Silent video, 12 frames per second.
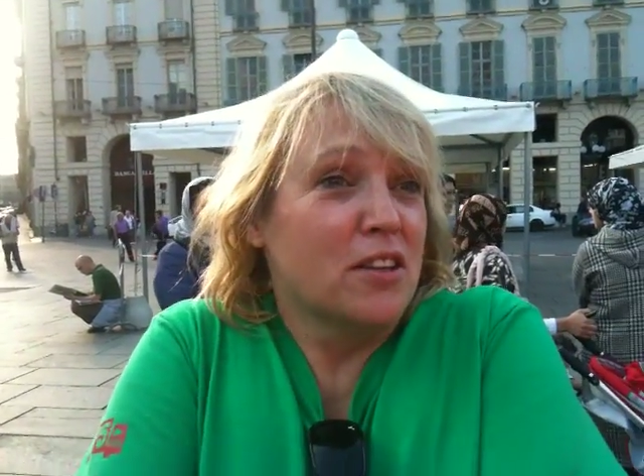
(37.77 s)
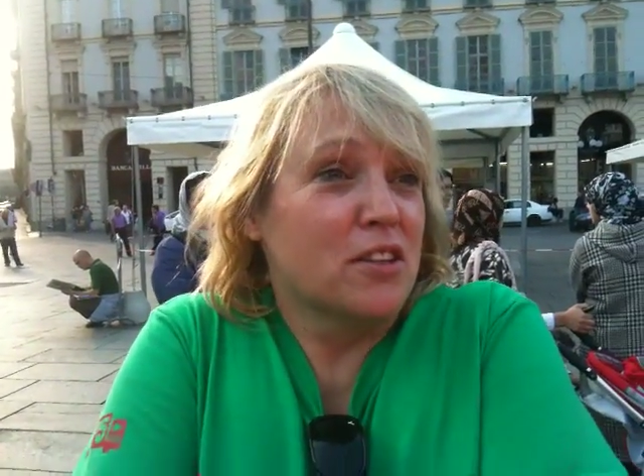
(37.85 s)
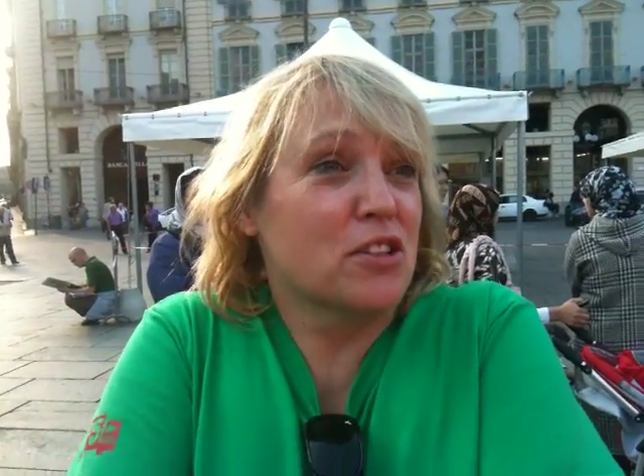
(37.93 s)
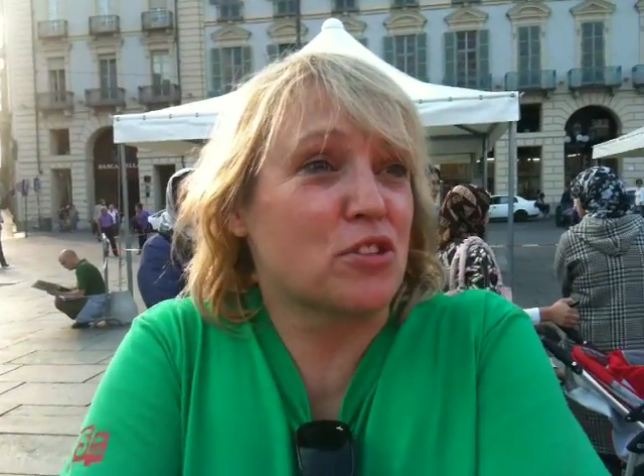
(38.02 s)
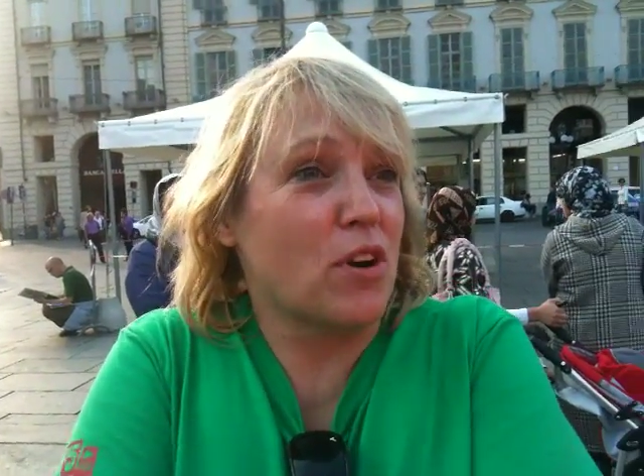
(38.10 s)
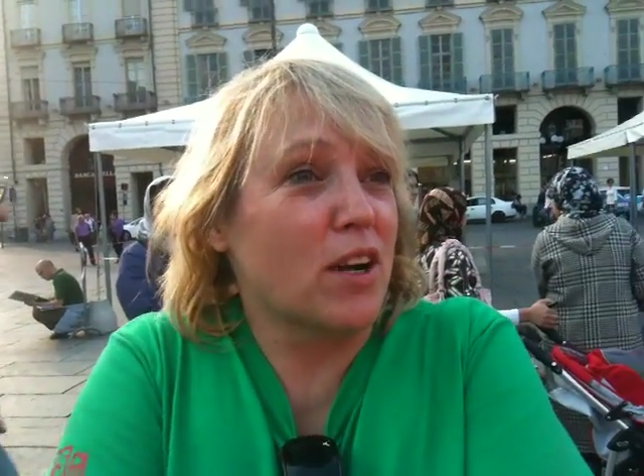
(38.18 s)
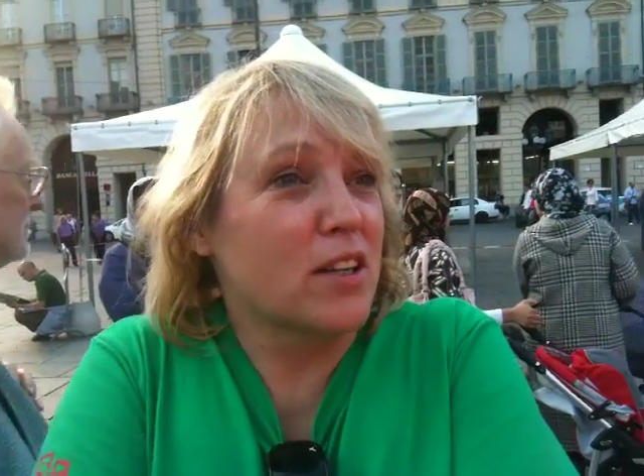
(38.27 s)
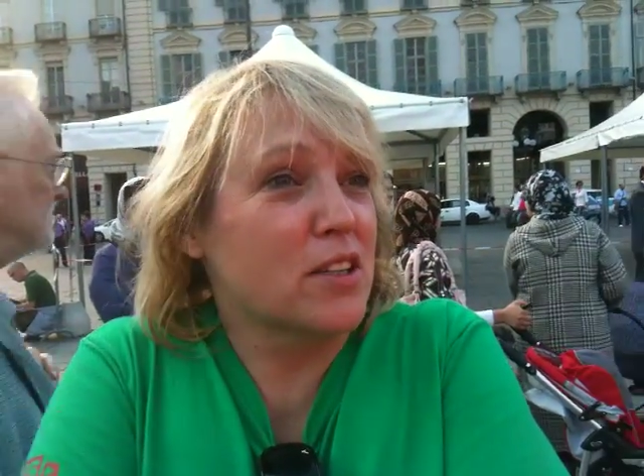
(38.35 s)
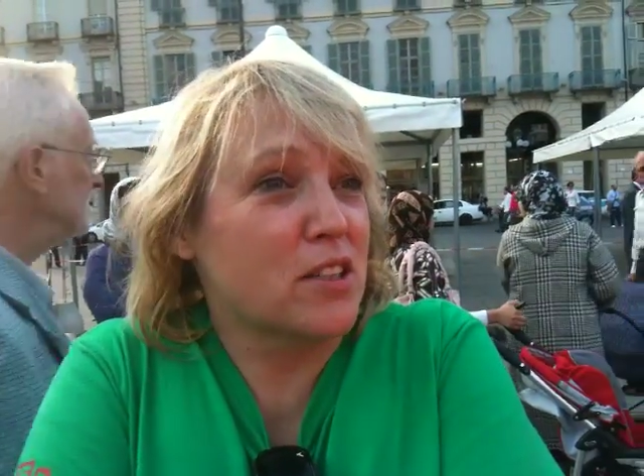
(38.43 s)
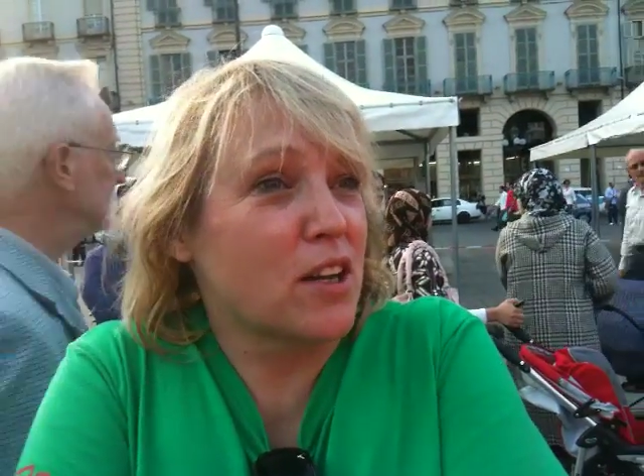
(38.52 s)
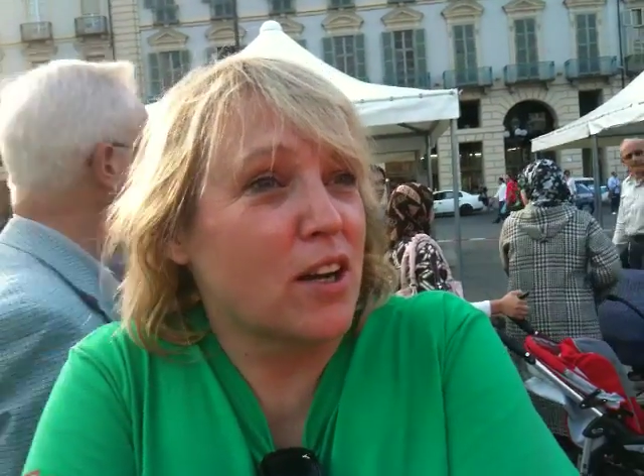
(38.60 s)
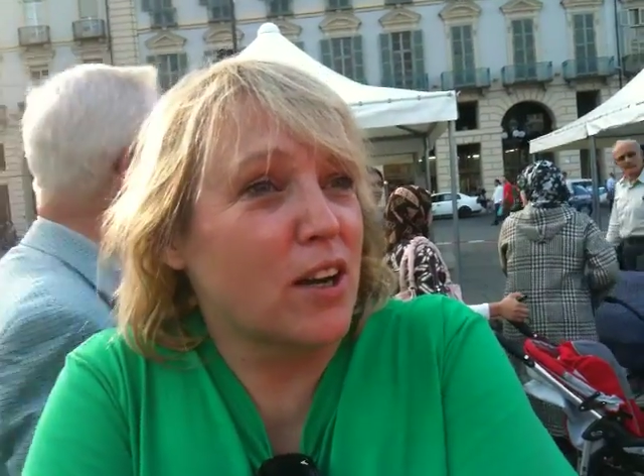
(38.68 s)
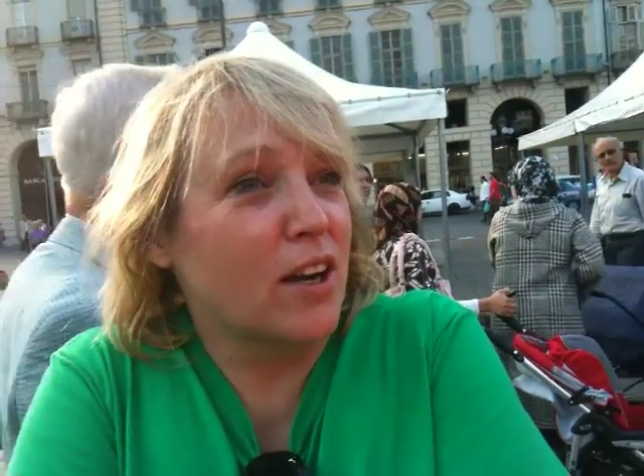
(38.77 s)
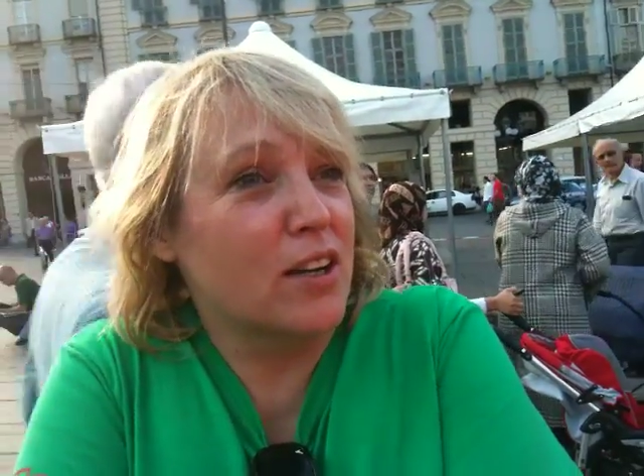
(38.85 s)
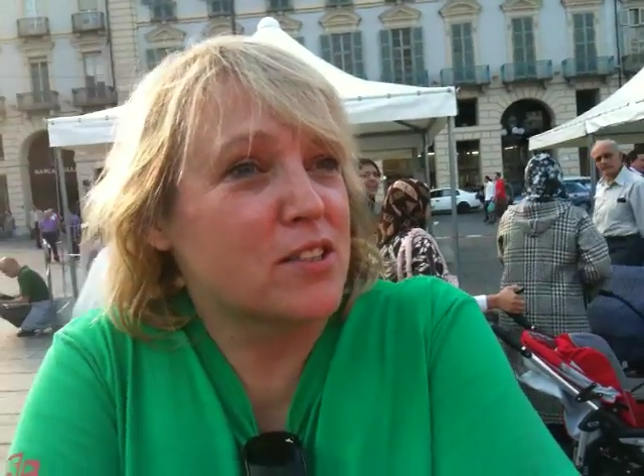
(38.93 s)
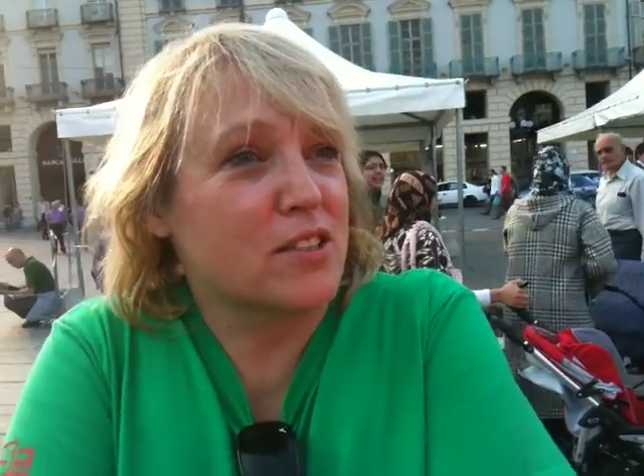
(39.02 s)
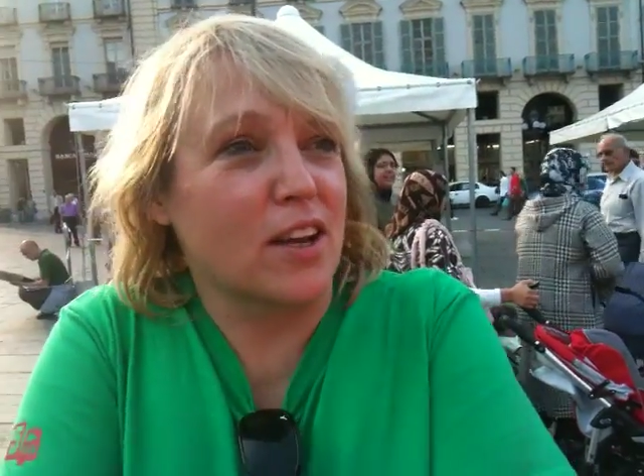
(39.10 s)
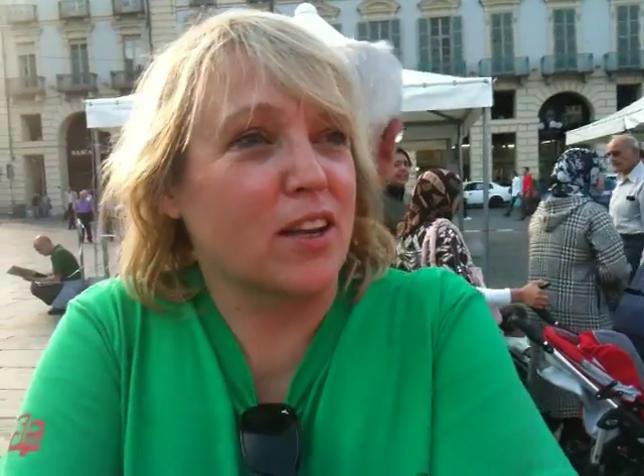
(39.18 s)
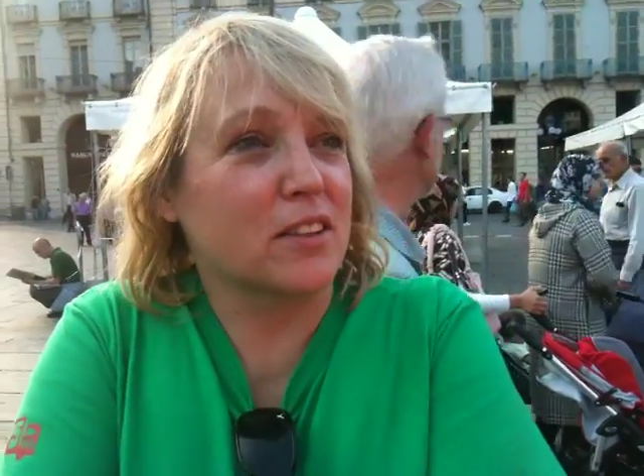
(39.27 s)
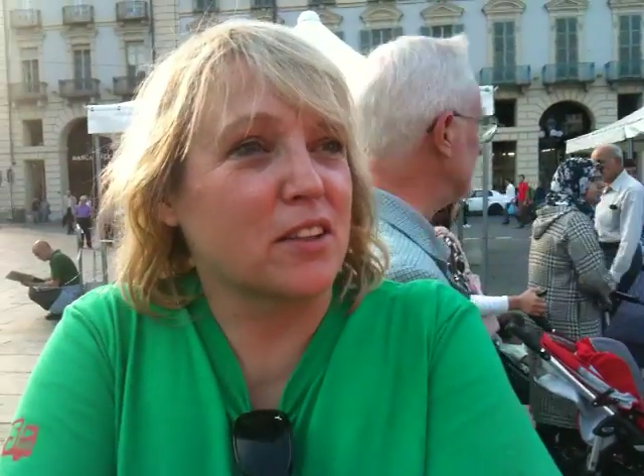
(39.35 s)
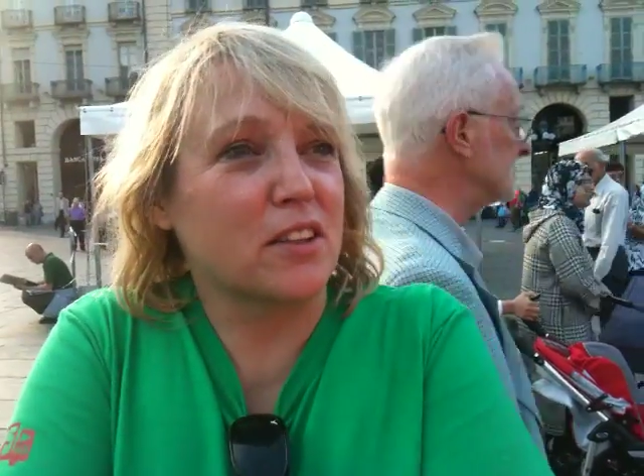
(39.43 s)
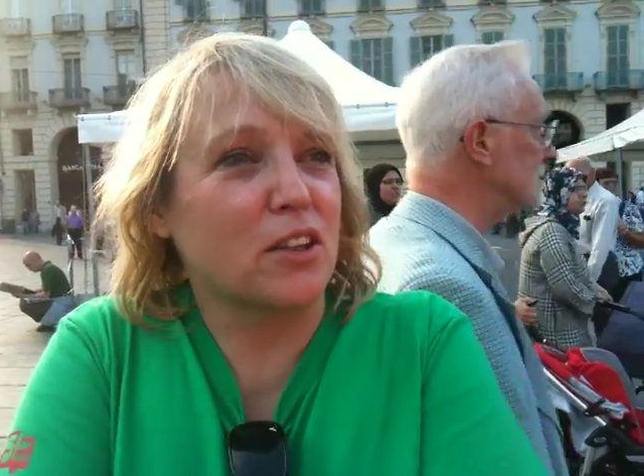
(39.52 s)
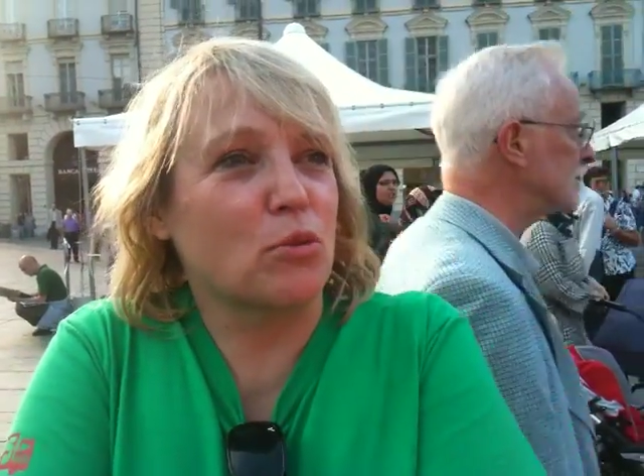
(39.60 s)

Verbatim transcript: the Israelis are saying that they're